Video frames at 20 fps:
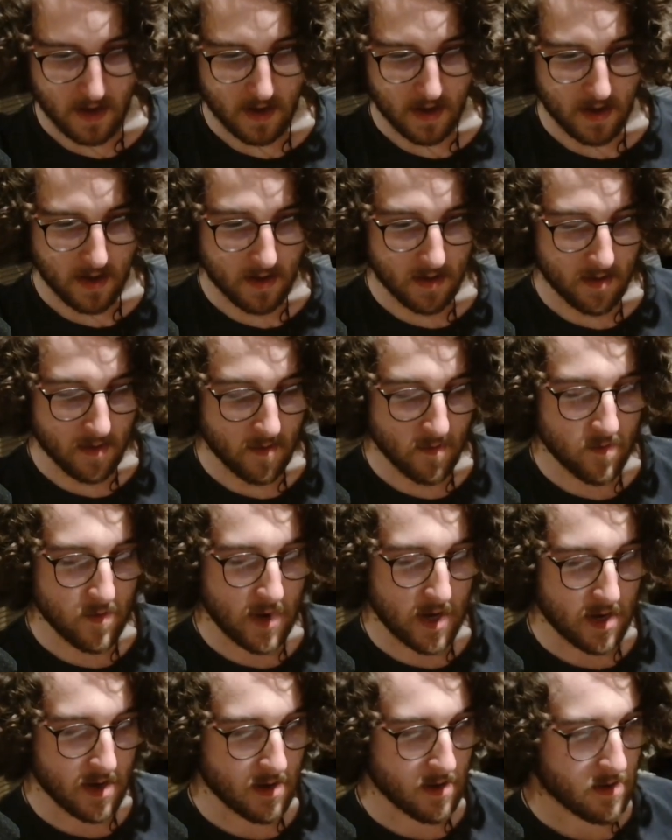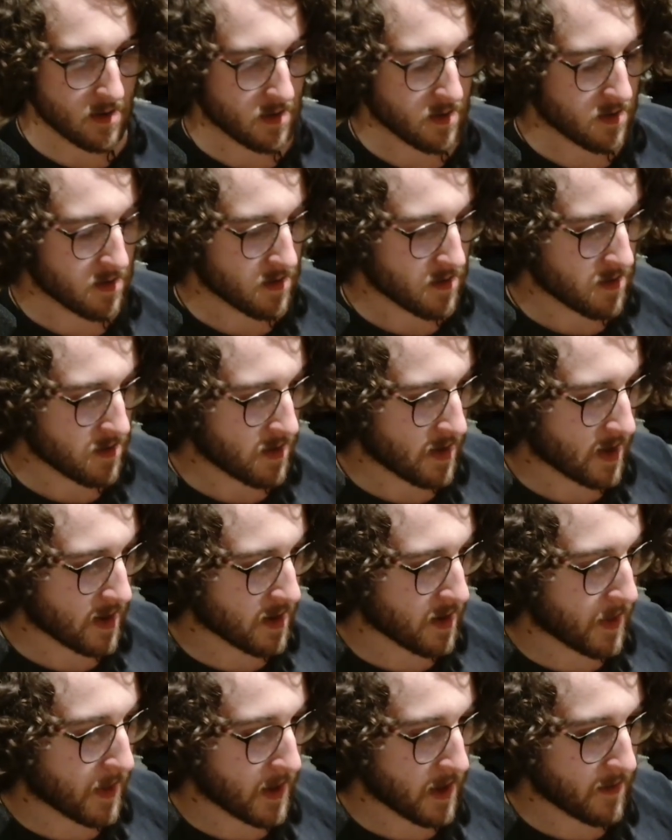It's horrendous. And I
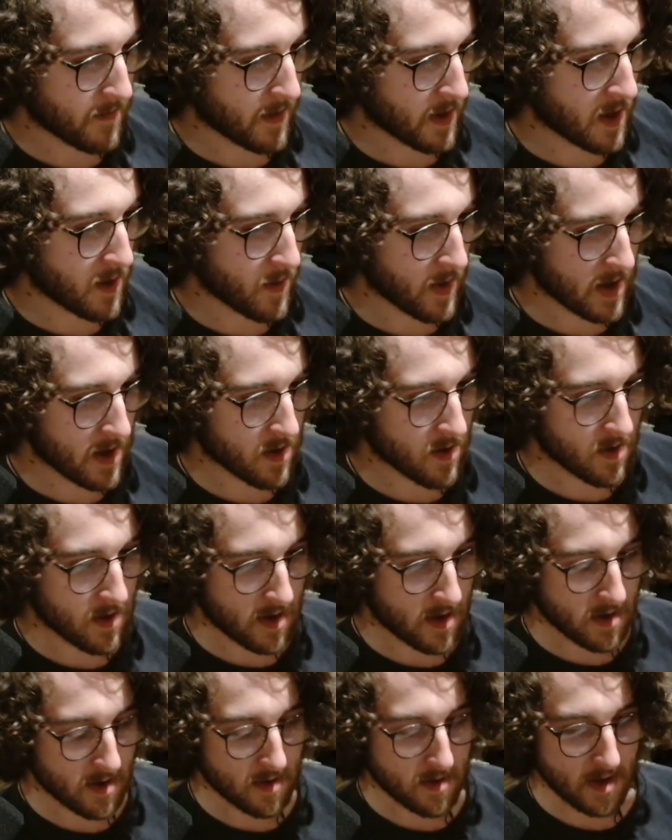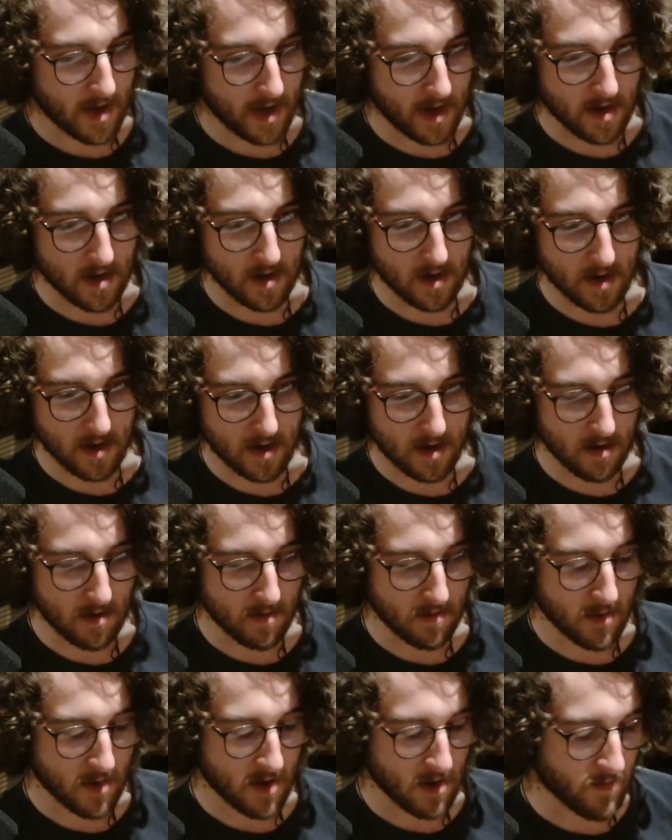think if anyone could understand it and
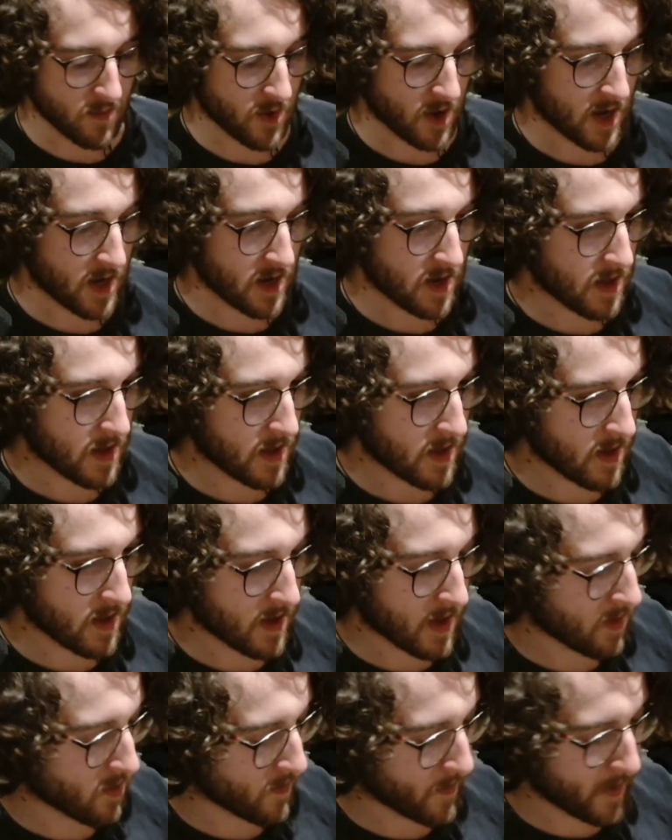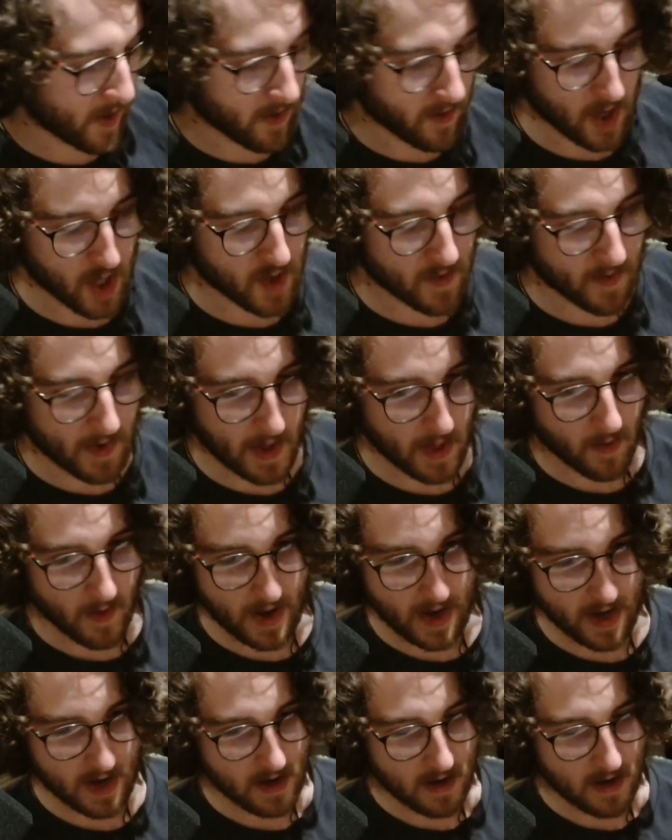comprehend it, they would be crushed by the weight.